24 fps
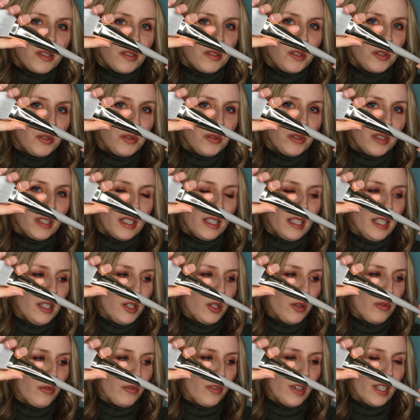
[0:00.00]
Couture
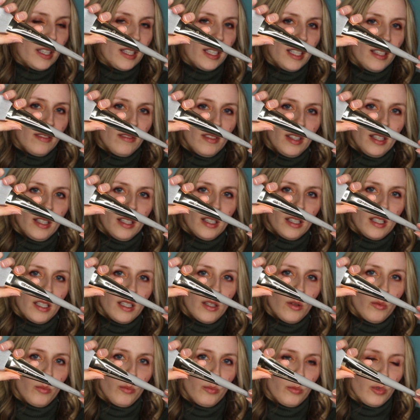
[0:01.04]
eco-friendly
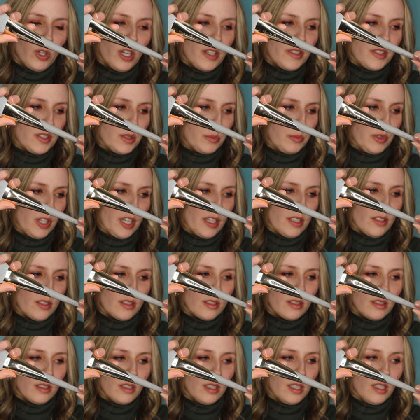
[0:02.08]
vegan bronzer
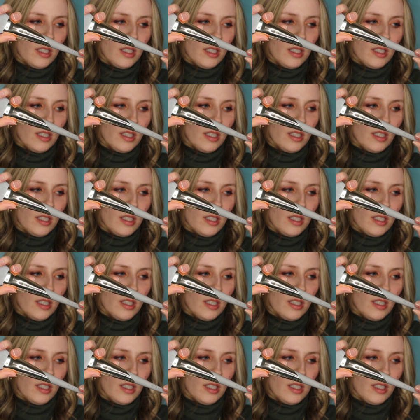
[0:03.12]
brush,